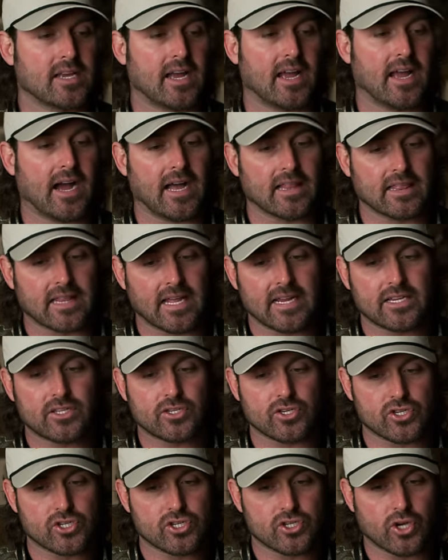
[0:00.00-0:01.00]
say I like
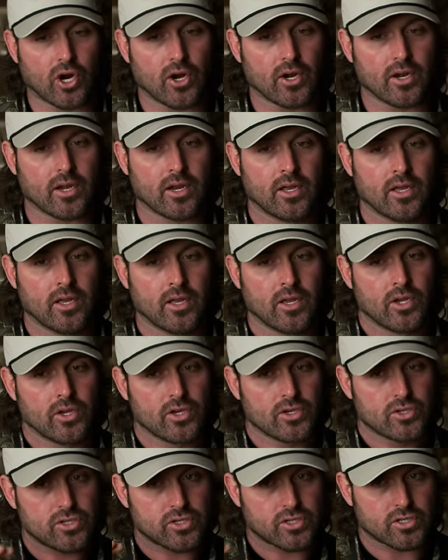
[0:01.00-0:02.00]
to start
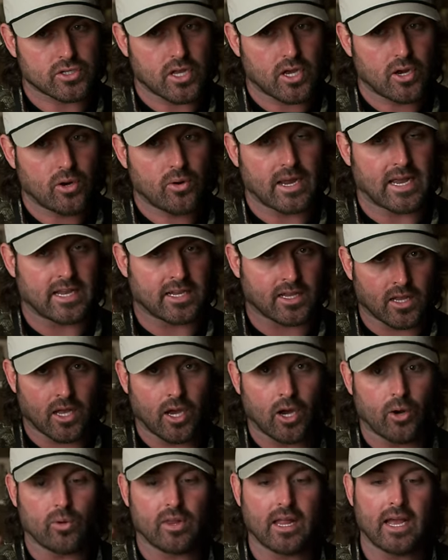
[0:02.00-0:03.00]
slow and
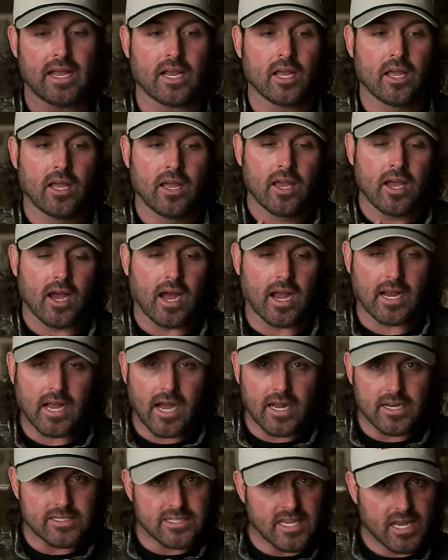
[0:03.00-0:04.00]
low. Like, I
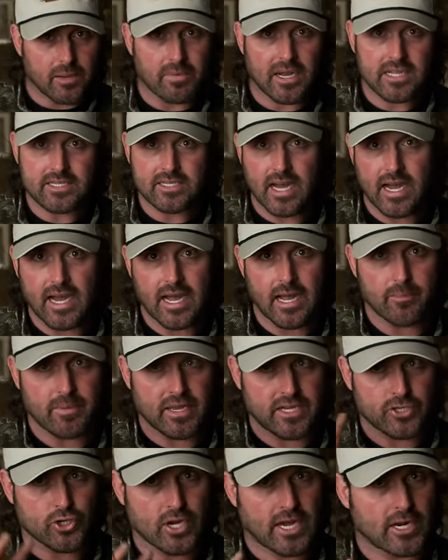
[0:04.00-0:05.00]
kind of take my time
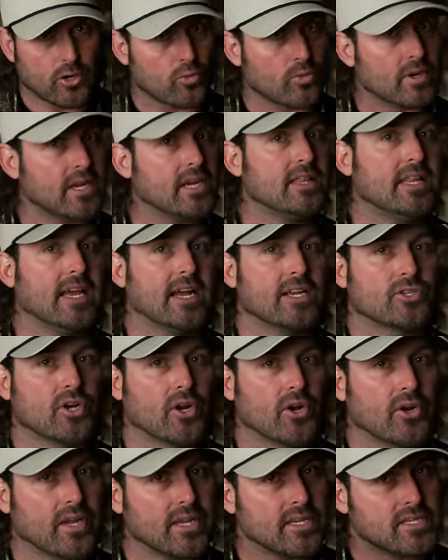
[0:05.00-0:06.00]
and try to read that
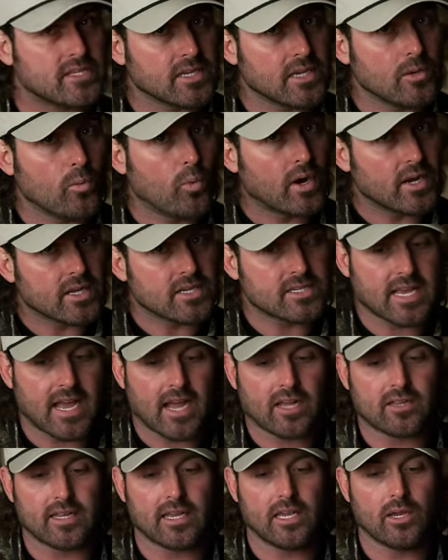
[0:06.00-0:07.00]
turkey, see what
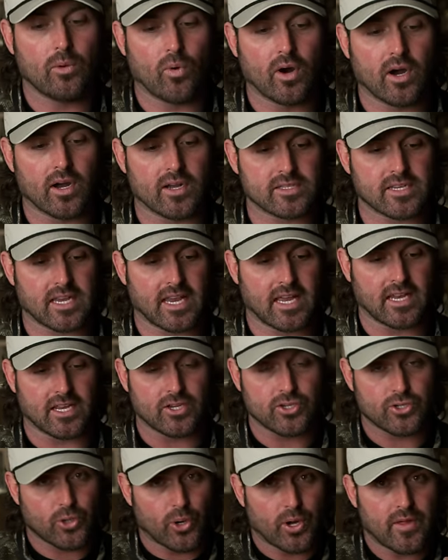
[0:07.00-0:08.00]
exactly he wants, and
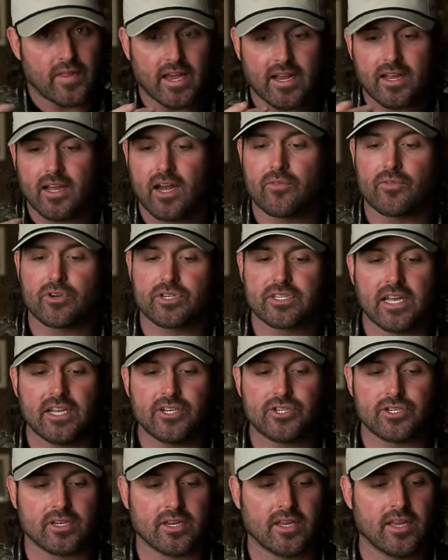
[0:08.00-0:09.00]
enjoy that
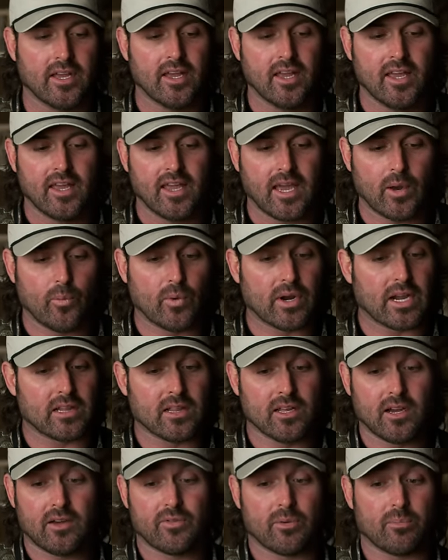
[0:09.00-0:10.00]
conversation. And what I
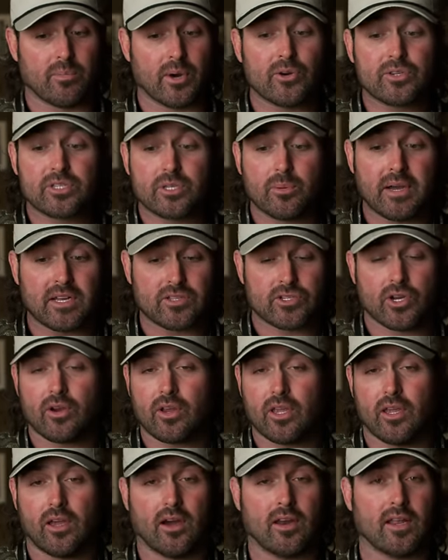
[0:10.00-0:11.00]
love the most about
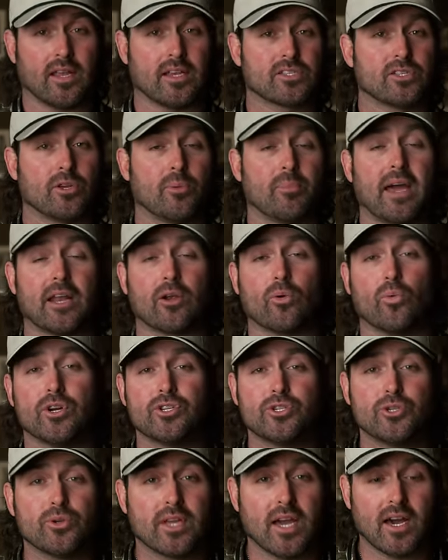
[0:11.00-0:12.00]
turkey hunting is no matter
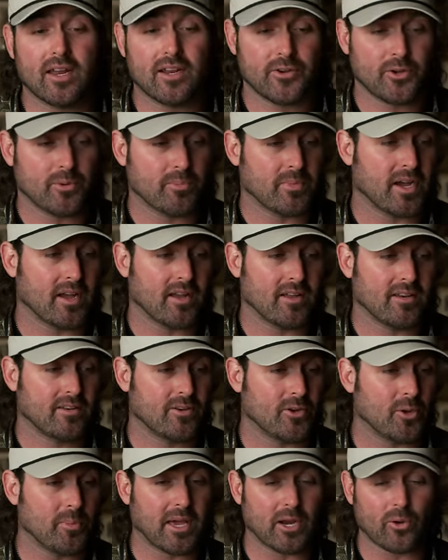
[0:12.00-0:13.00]
what you got on your mind,
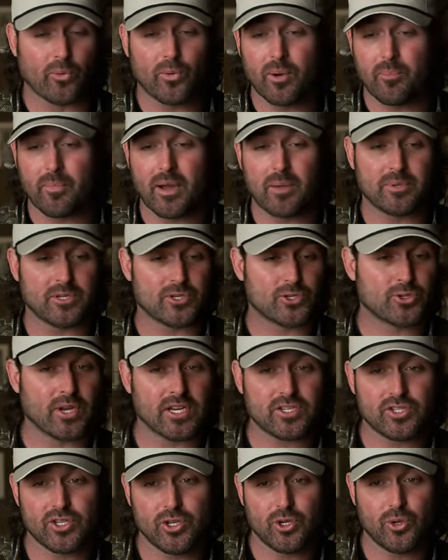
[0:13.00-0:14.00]
no matter what might be
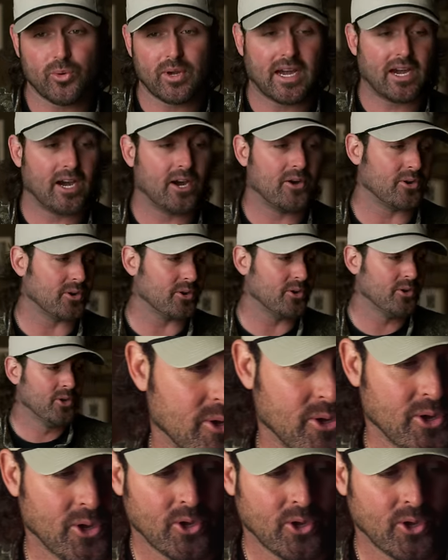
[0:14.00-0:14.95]
stressing you out or